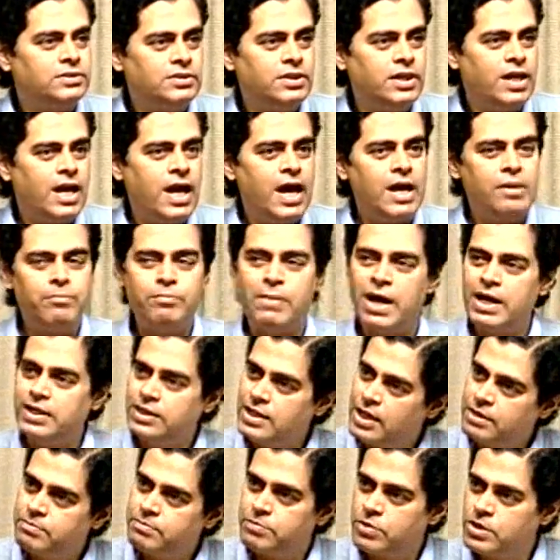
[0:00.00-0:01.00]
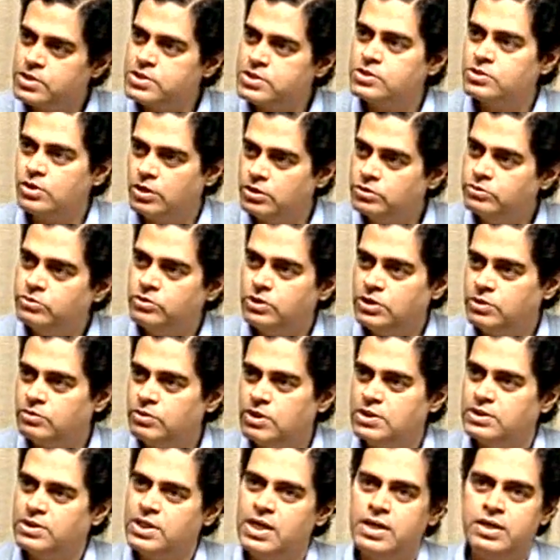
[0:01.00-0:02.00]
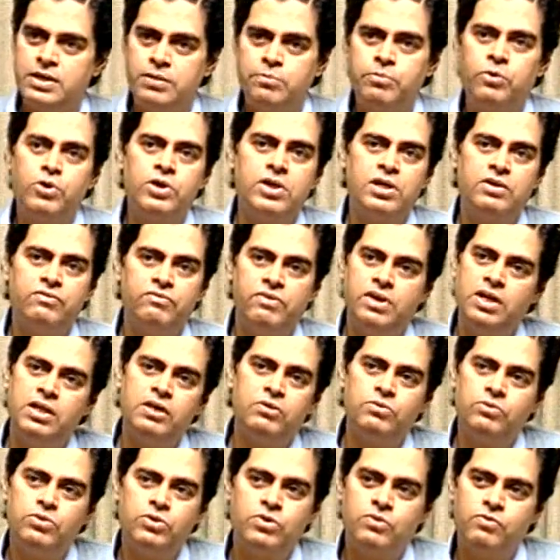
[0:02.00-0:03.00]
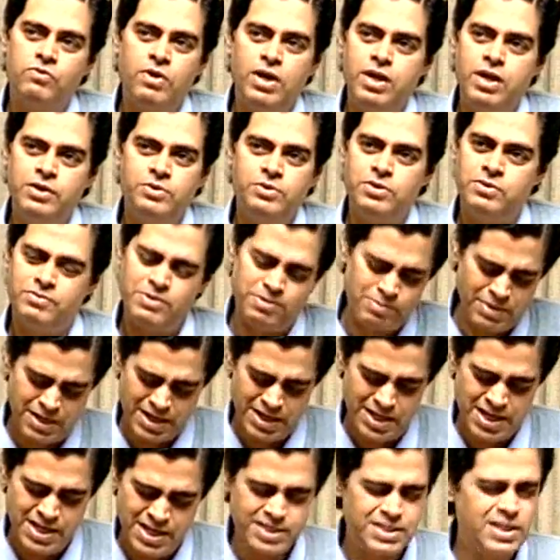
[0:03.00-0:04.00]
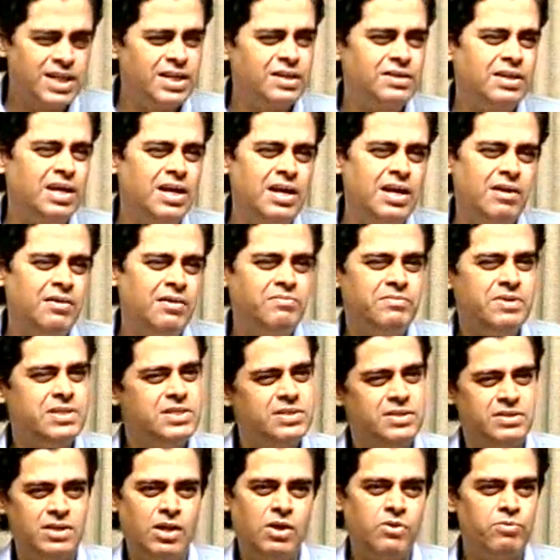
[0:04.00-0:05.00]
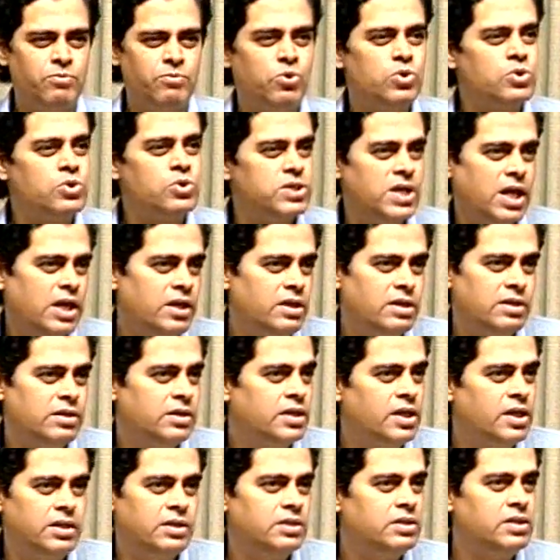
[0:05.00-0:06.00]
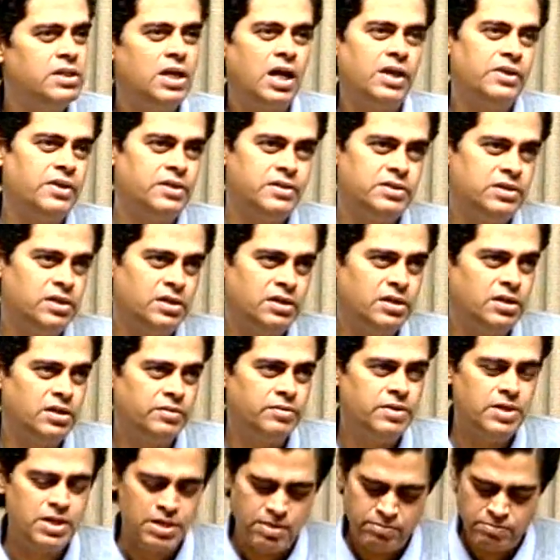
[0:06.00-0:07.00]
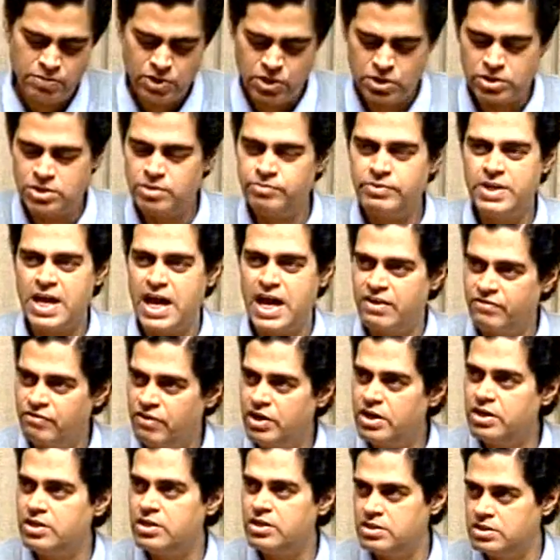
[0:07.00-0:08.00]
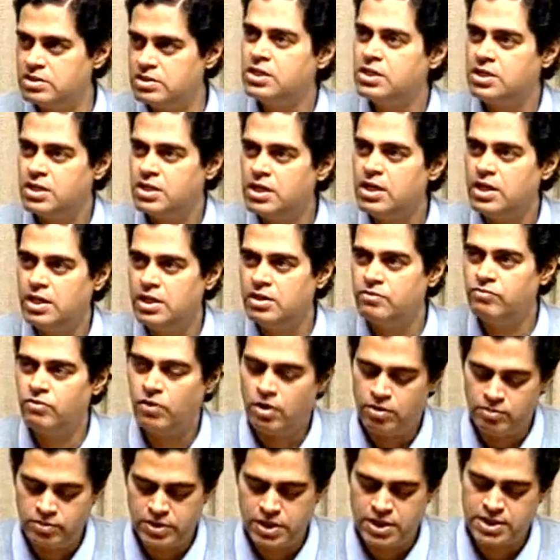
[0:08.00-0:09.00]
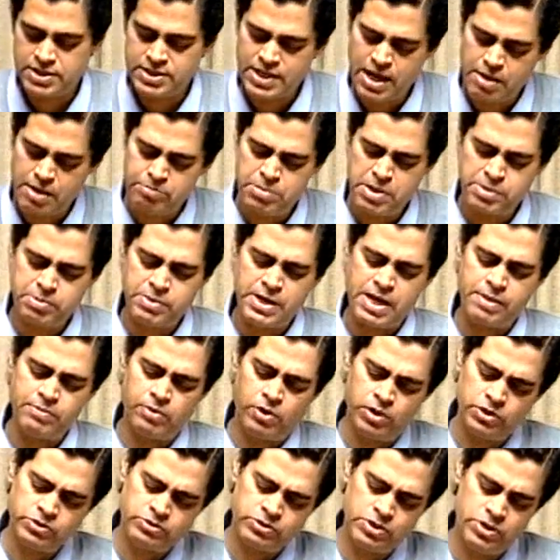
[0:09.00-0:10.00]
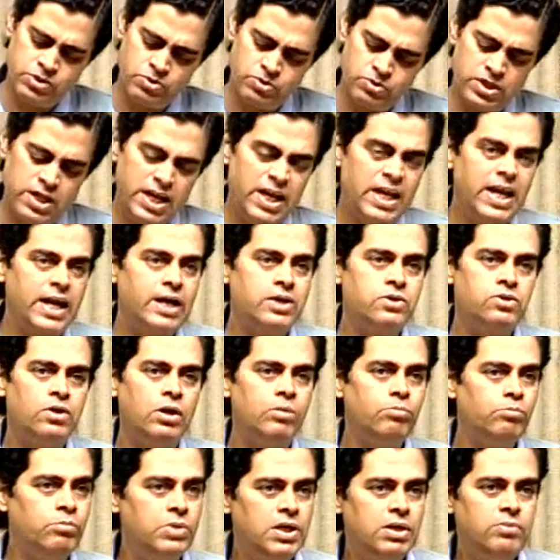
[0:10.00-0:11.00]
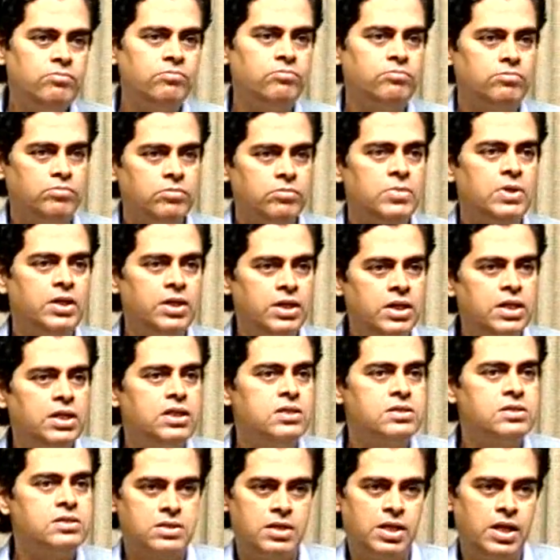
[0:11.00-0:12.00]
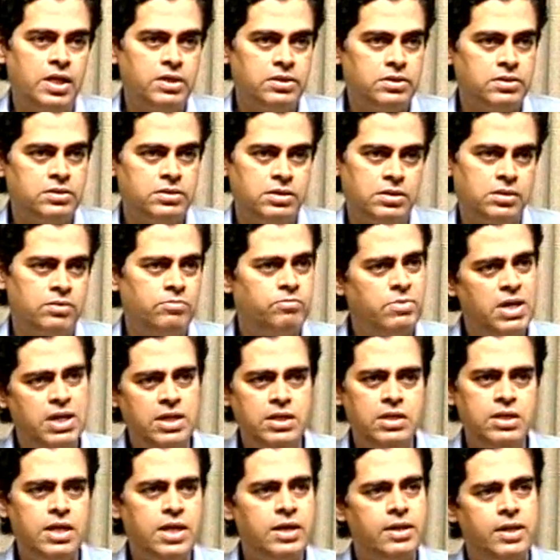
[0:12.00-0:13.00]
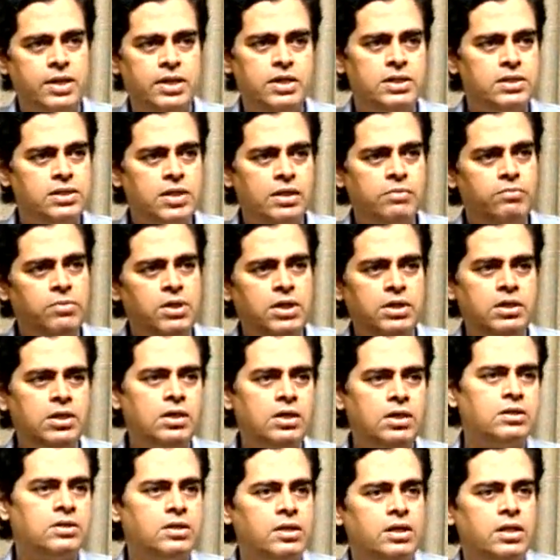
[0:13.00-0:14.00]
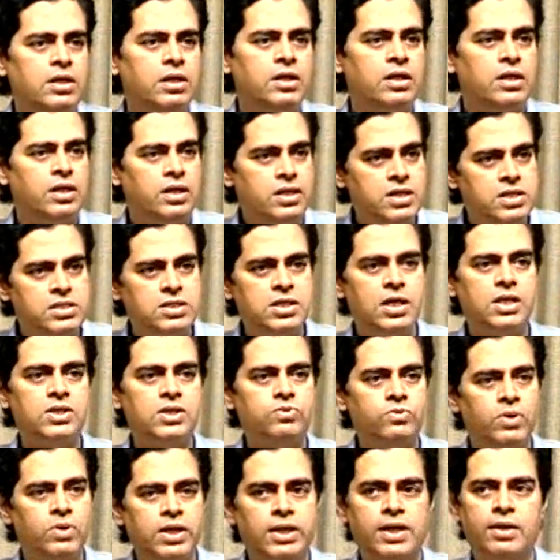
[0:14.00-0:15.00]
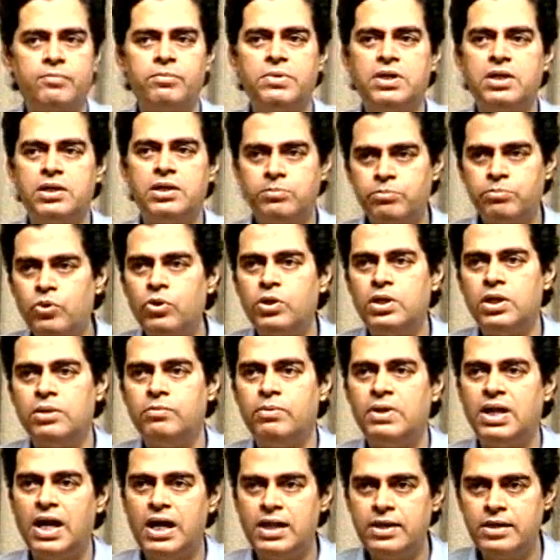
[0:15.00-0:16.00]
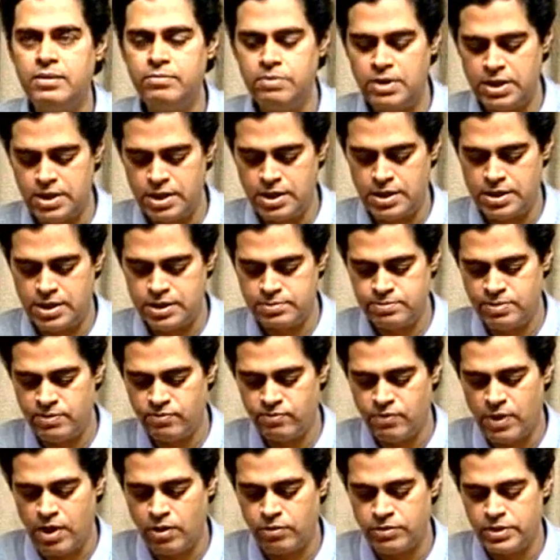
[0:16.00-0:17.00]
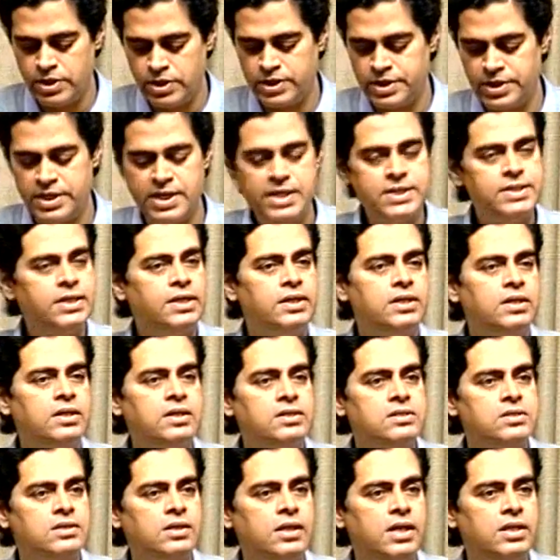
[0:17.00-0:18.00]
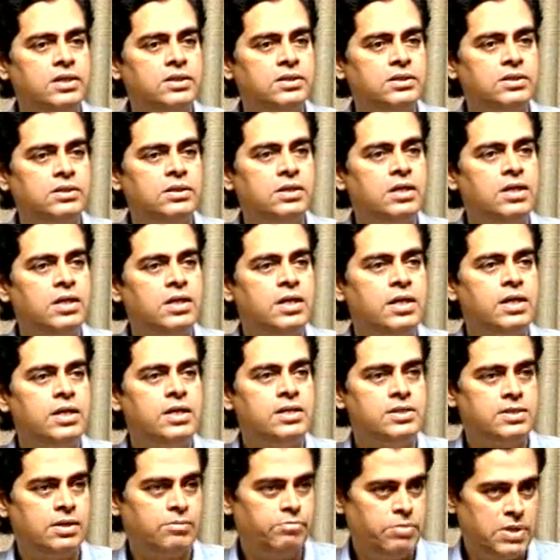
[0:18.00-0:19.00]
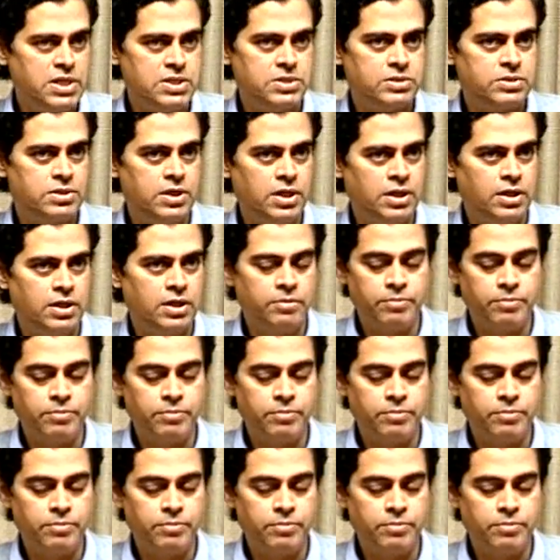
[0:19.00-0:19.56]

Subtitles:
And by that process also, they reported very good quality wafer, but laser is now more standard than the other technique because of the advantage involved here. Some people have also used electron beam recrystallization. Many intermediate research work have been reported, but ultimately it has been found that the laser recrystallization is the best technique.